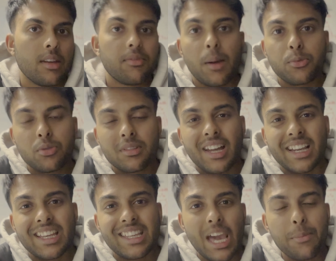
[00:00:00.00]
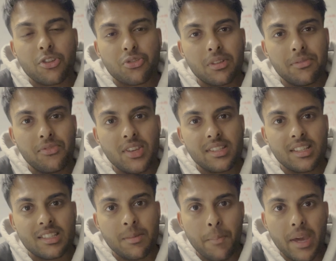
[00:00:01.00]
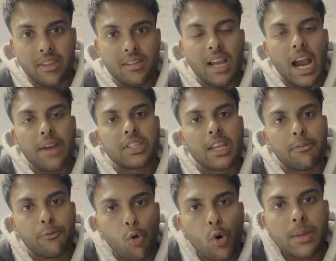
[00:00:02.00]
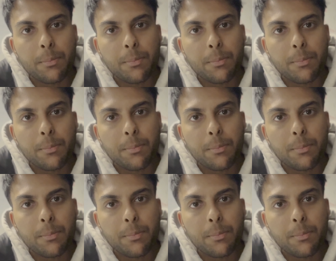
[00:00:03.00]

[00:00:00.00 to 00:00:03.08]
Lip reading: If I'm doing like chemistry, physics, methods, I have to get 40